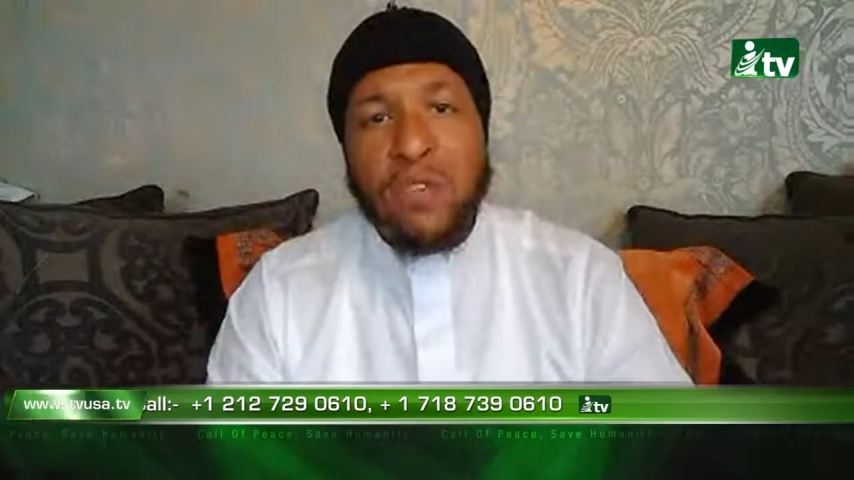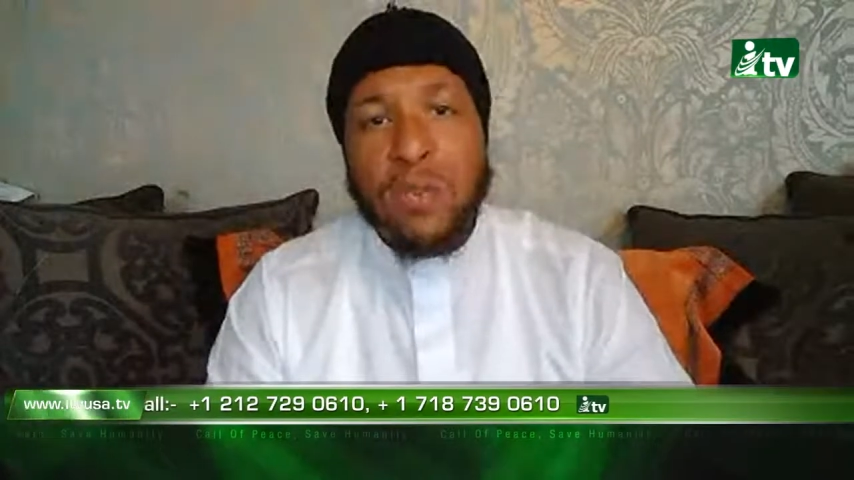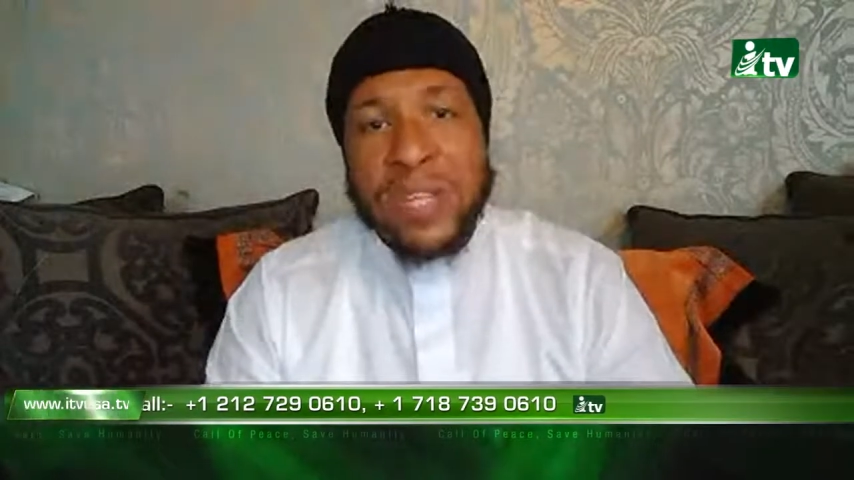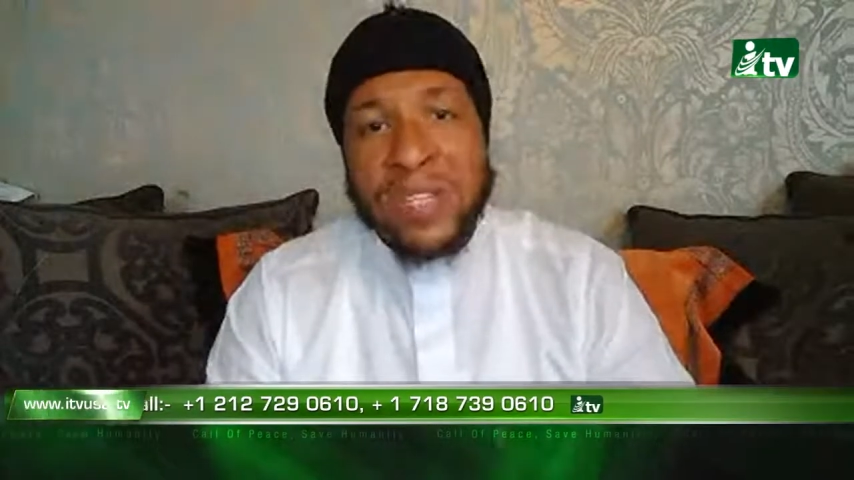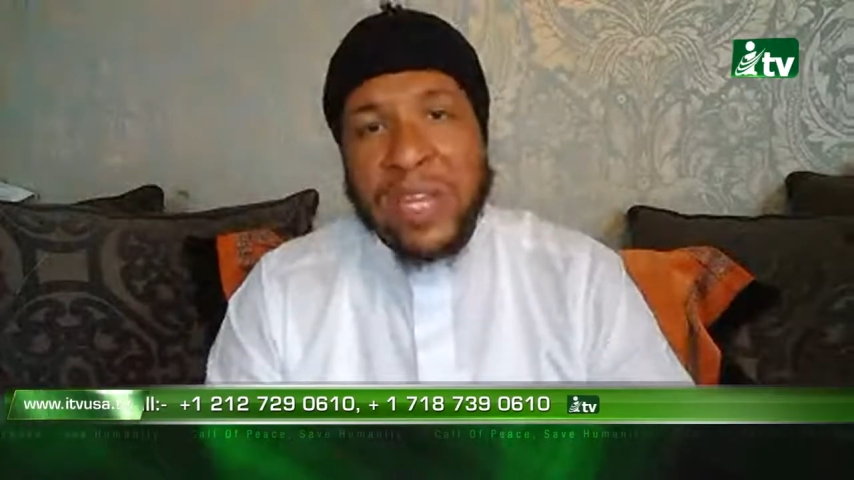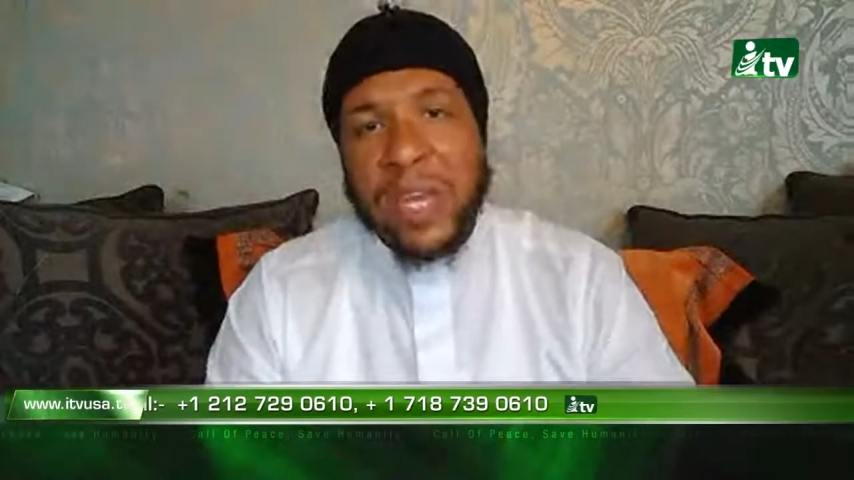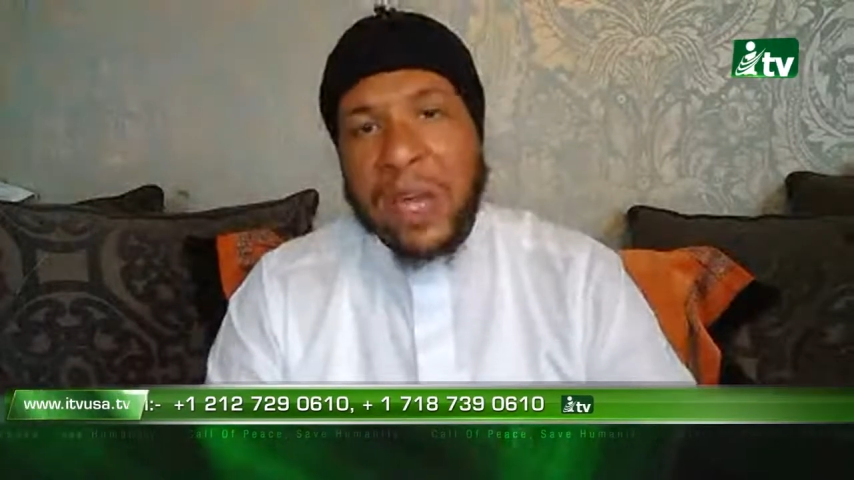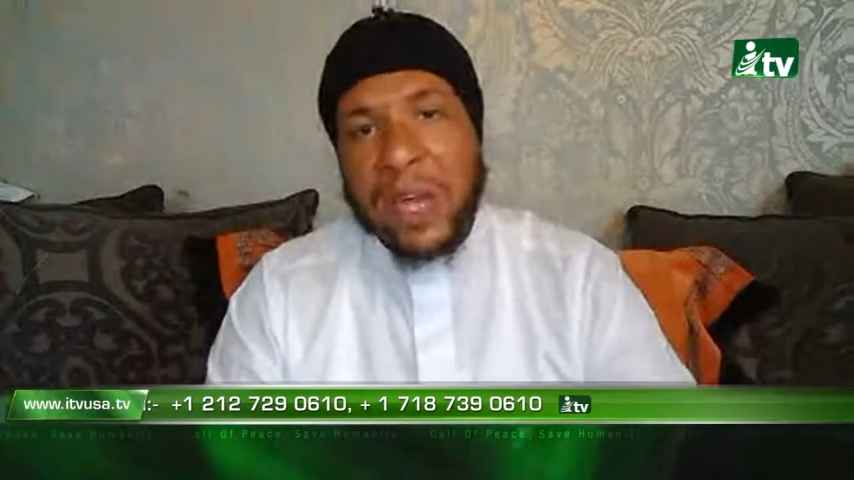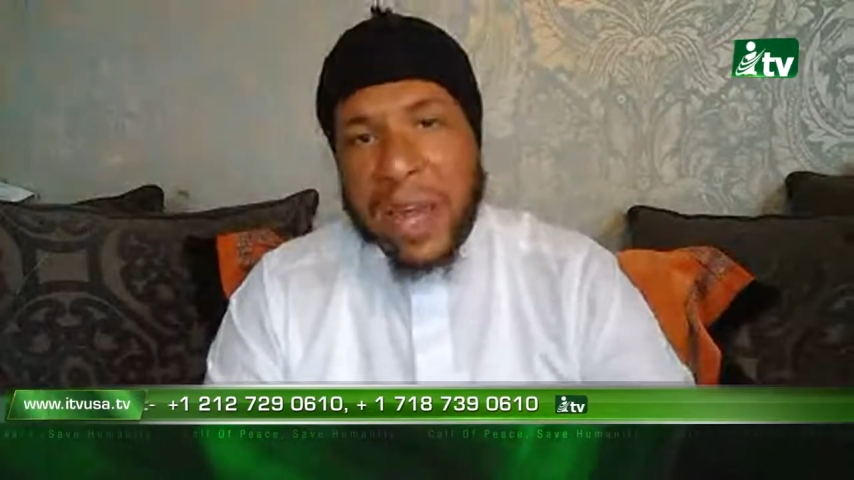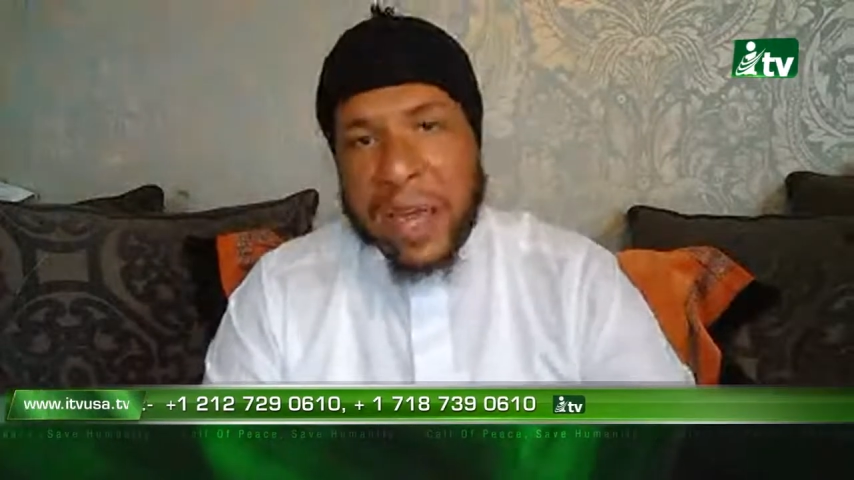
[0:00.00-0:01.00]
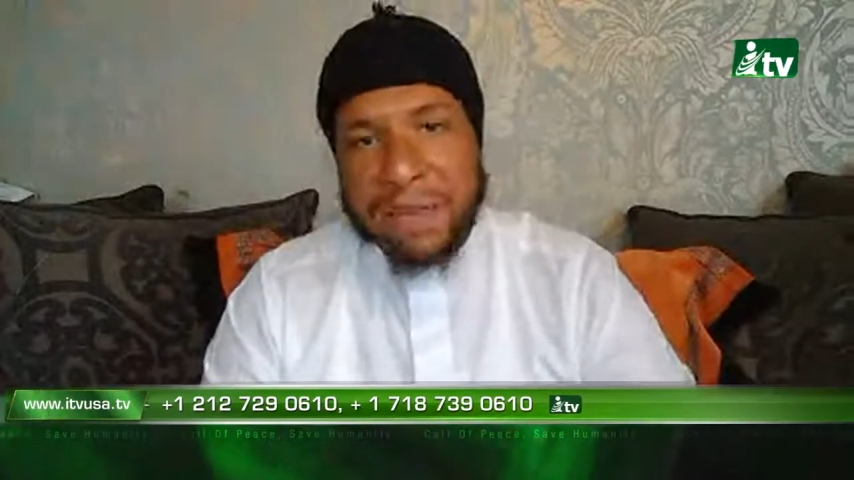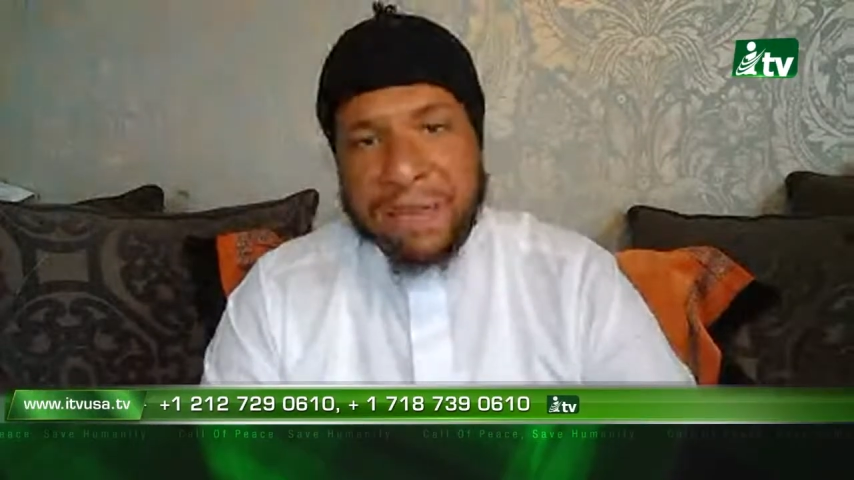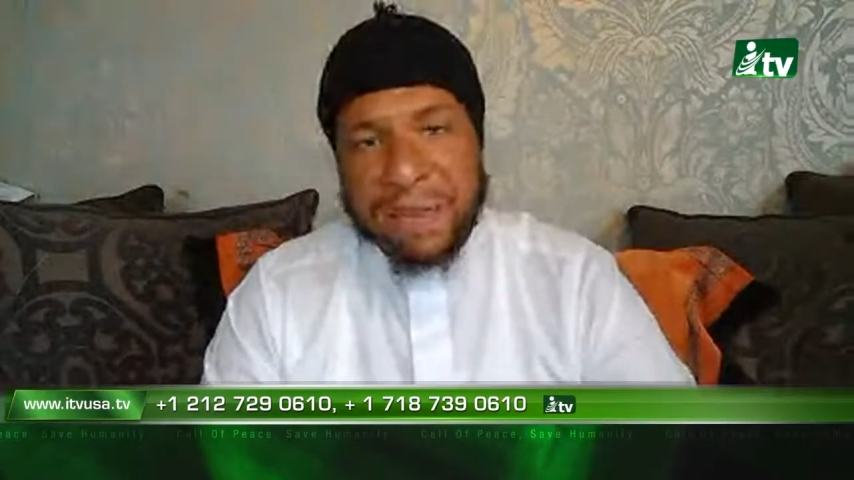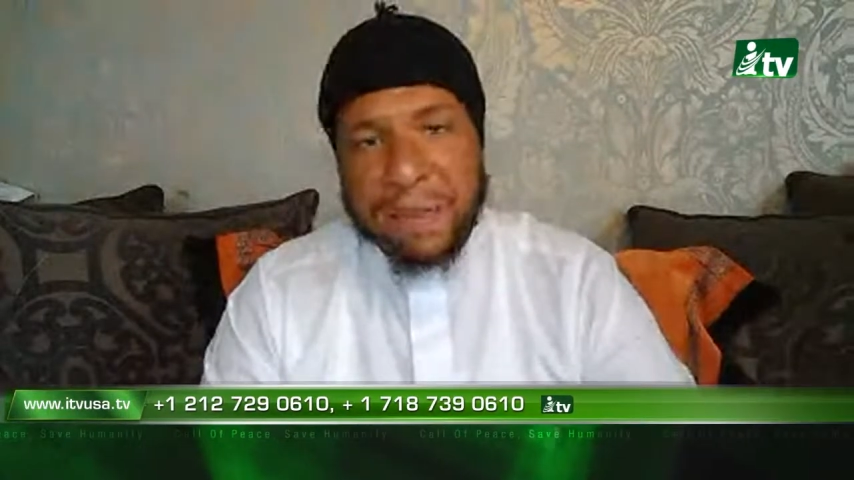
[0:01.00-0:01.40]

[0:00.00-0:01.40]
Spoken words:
truly seeking in life.